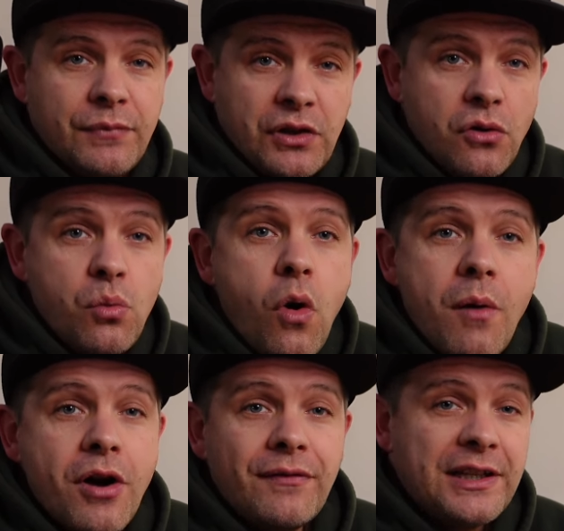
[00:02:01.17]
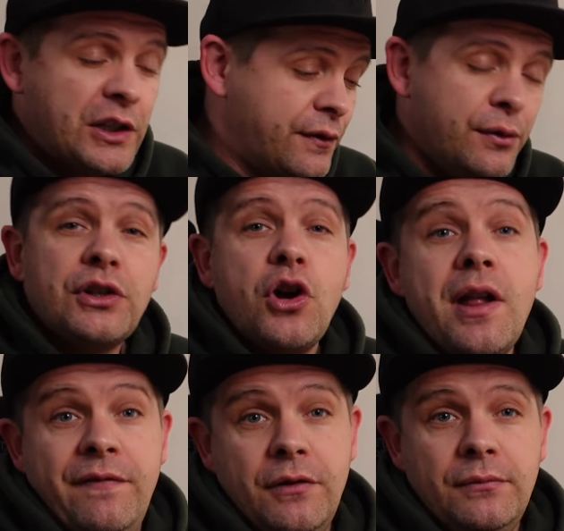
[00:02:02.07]
So what are my reasons for using an
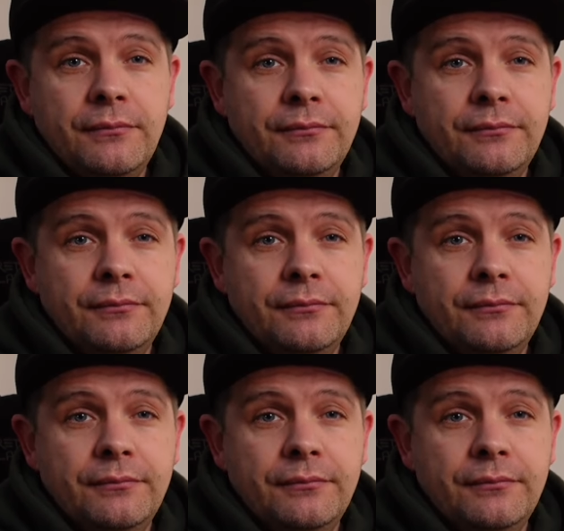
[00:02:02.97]
iPhone?